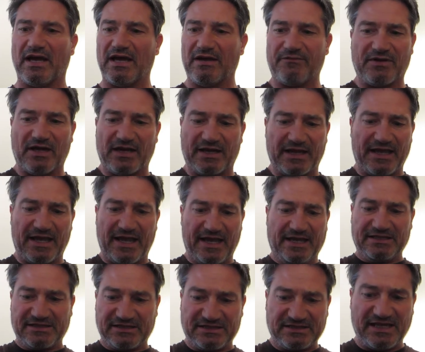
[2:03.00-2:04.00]
I've got to
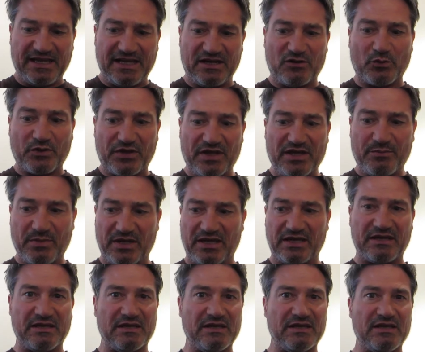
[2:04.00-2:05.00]
hate sin within
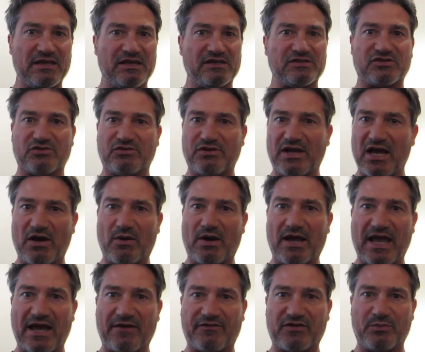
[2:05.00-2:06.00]
me. So now I
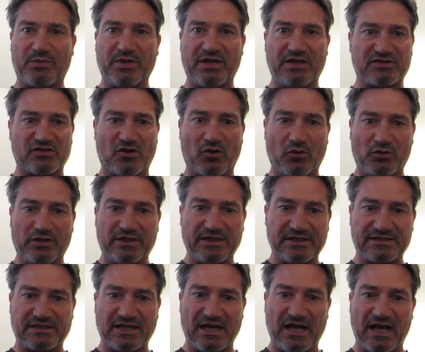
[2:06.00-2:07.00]
have to be as holy
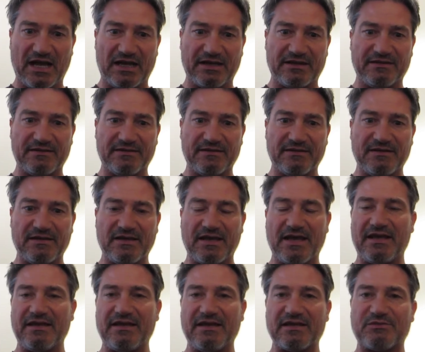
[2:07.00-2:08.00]
as God.
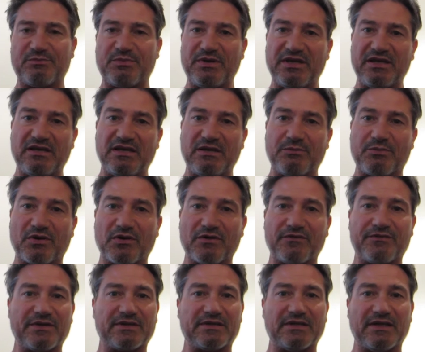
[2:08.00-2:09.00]
And yes, be ye
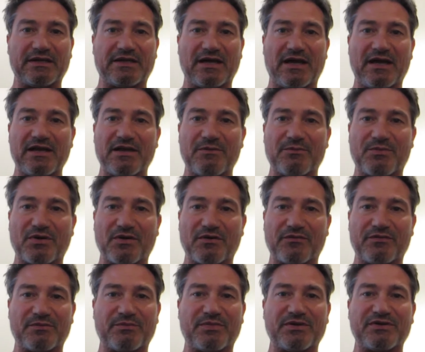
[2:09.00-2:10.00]
perfect like I am
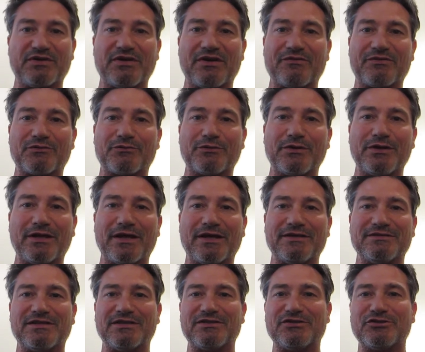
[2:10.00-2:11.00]
perfect, but you have to
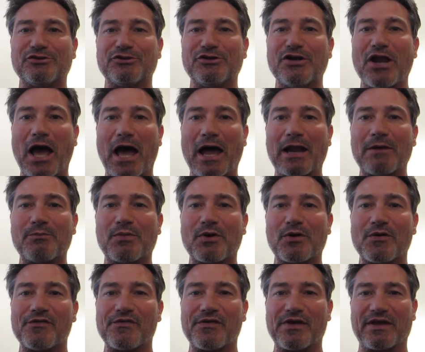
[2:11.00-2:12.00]
realize that you're not
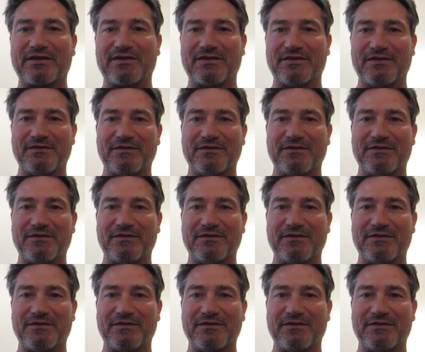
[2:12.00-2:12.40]
perfect.